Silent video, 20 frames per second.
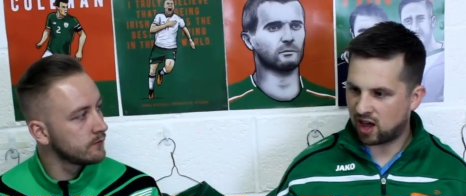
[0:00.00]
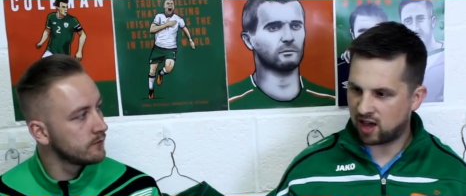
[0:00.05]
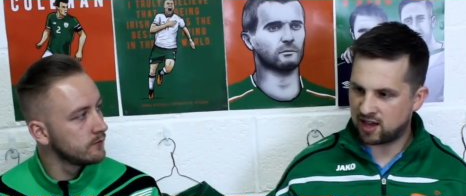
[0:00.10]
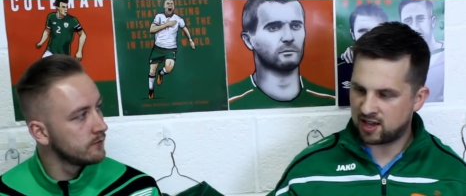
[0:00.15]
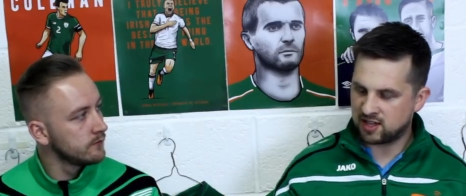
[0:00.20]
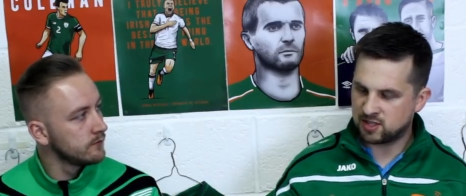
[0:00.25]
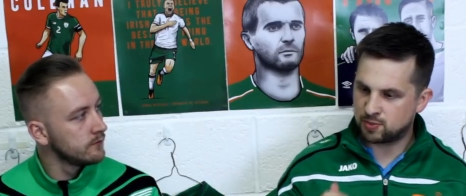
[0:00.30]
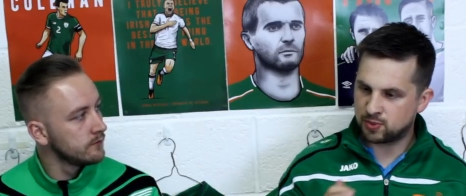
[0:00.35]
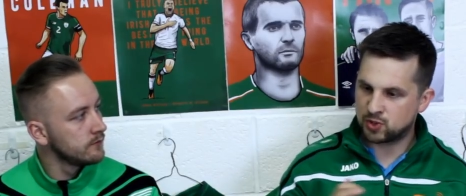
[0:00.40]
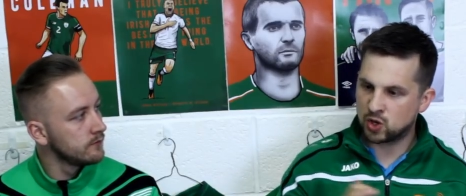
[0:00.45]
Speaker 1: uh,
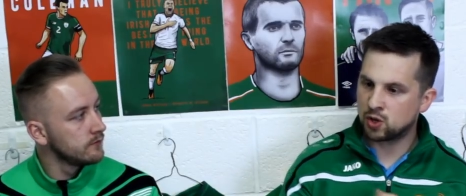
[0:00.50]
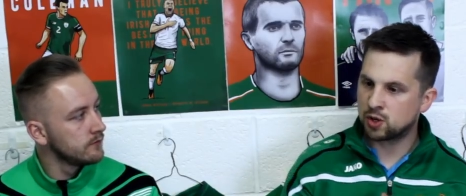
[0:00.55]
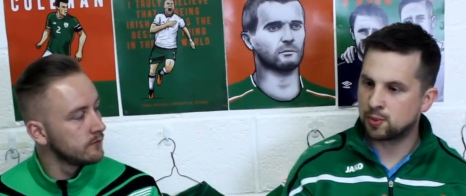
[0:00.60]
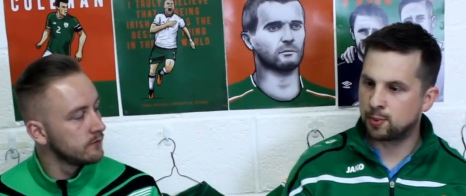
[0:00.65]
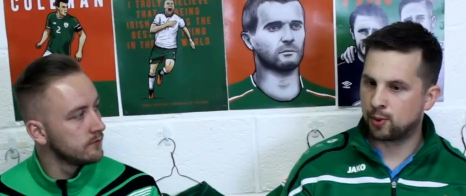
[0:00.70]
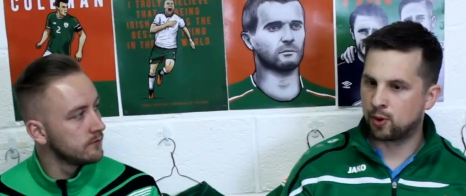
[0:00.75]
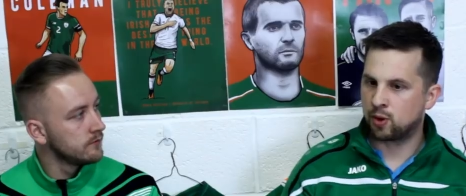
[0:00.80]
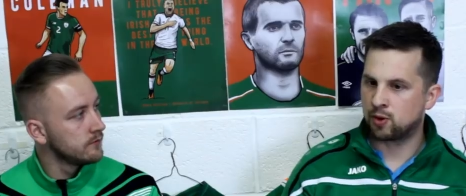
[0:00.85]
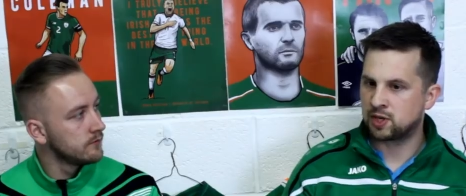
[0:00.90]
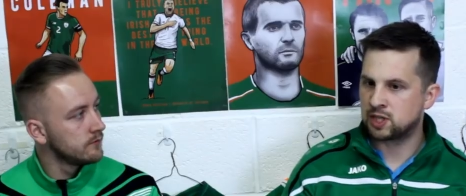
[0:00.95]
he's don't get
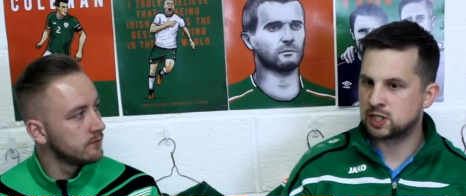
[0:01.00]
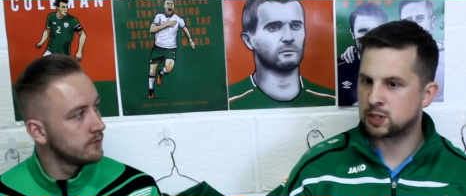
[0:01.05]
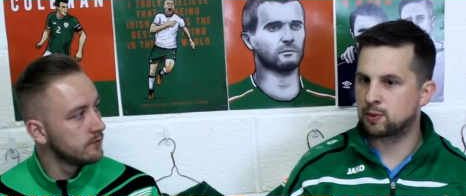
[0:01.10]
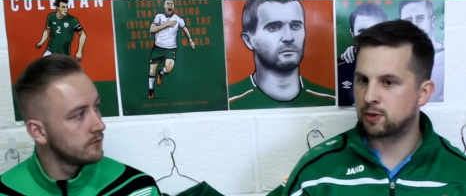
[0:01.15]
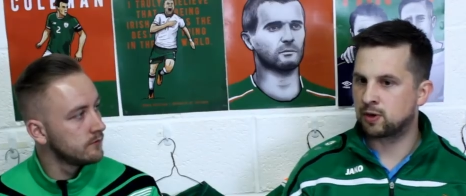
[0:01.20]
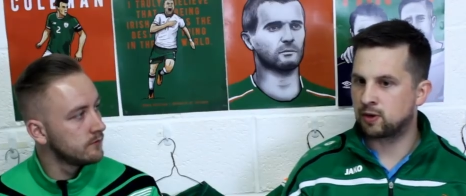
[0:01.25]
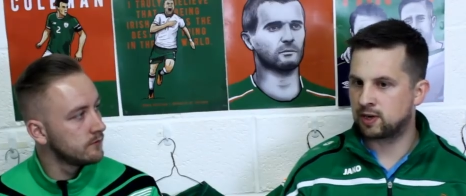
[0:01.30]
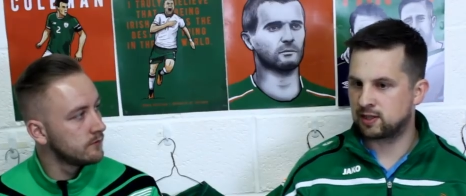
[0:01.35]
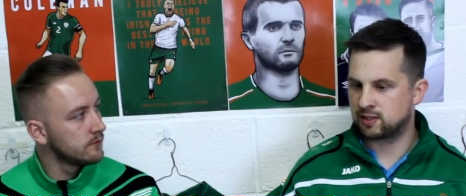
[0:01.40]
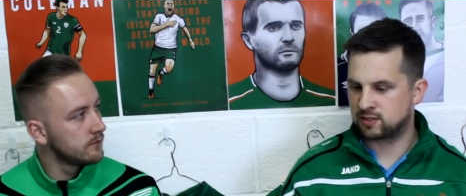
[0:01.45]
me wrong, he's
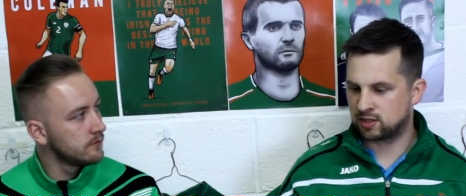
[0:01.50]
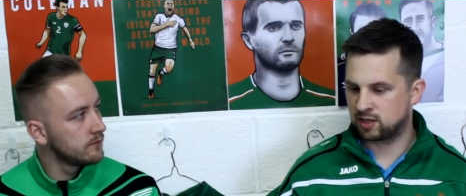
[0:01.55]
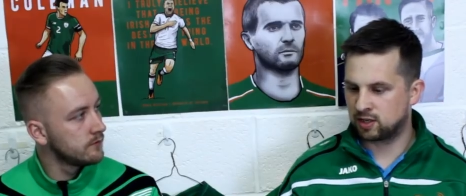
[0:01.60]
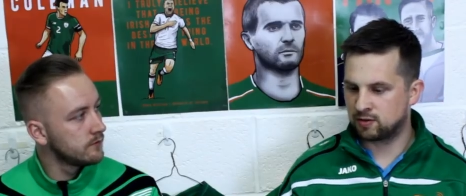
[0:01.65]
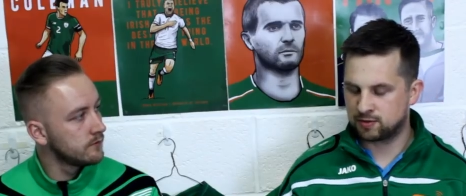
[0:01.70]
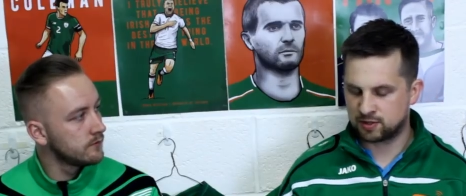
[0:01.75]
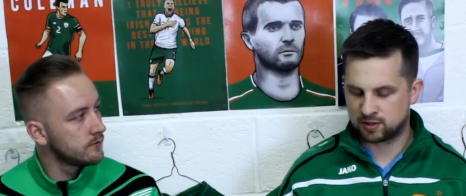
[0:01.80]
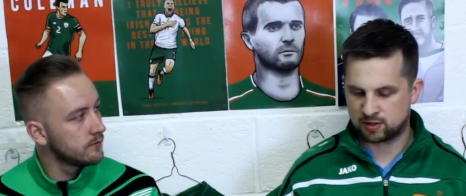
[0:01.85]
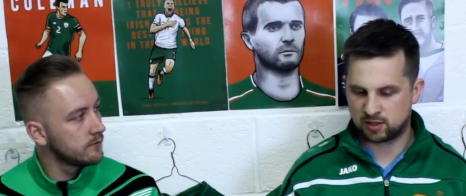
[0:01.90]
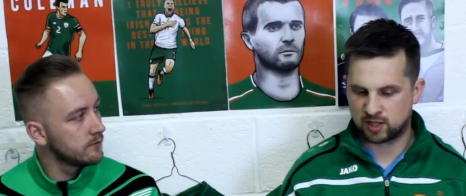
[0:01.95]
been a great
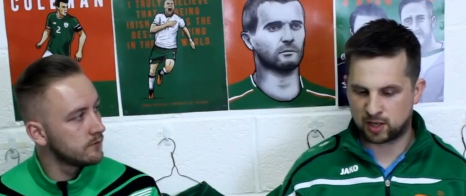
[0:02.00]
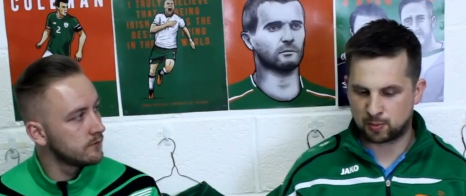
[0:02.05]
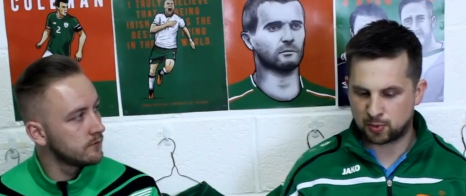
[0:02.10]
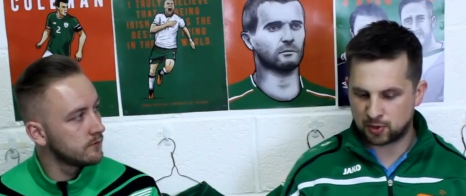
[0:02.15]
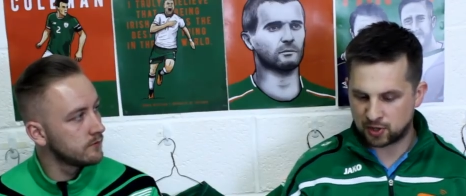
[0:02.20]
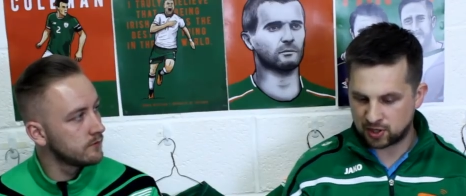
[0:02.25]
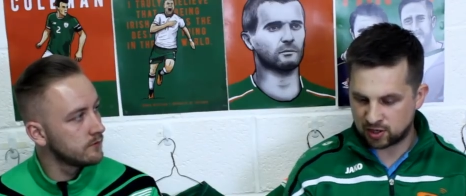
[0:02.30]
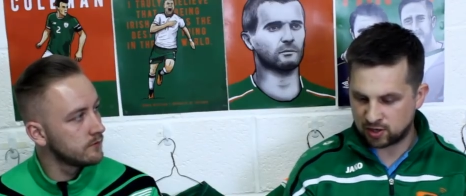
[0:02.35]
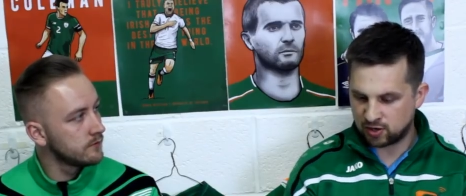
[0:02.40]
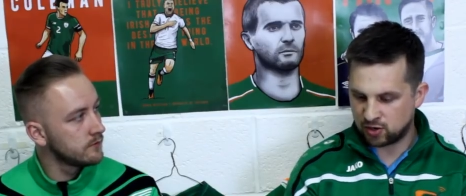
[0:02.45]
servant and all that,
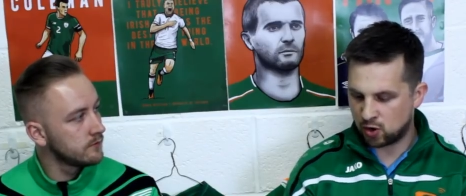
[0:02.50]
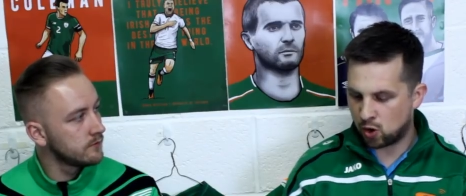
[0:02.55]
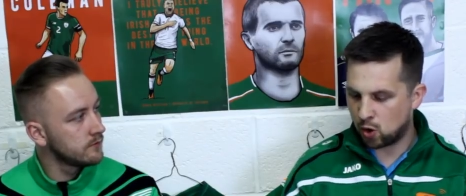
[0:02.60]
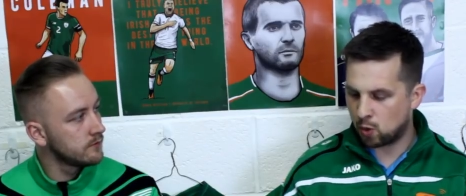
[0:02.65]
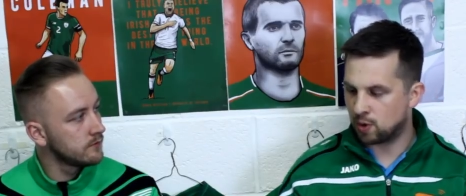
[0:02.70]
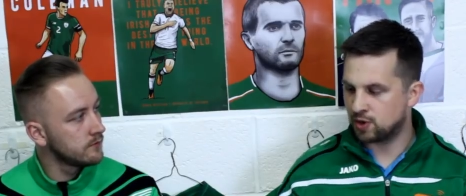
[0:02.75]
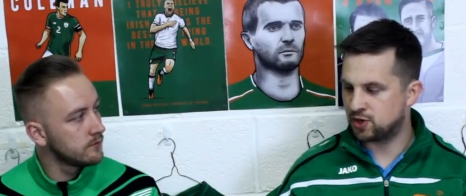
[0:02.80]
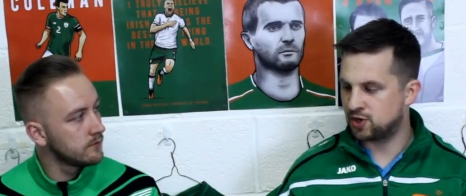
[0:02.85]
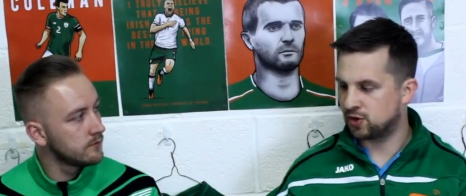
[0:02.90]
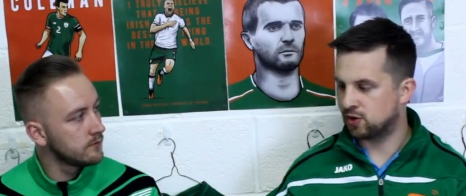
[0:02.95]
but you know
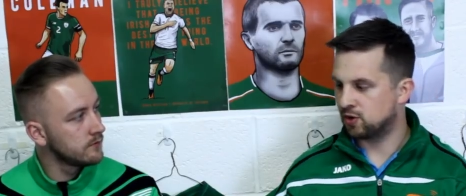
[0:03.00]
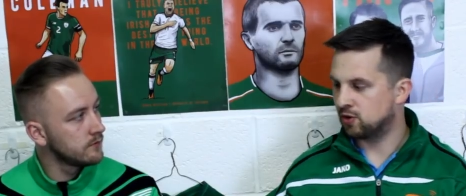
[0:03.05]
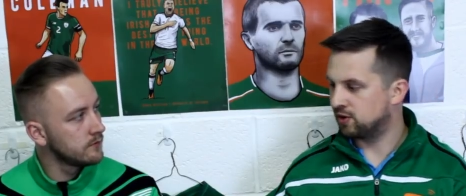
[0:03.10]
what you're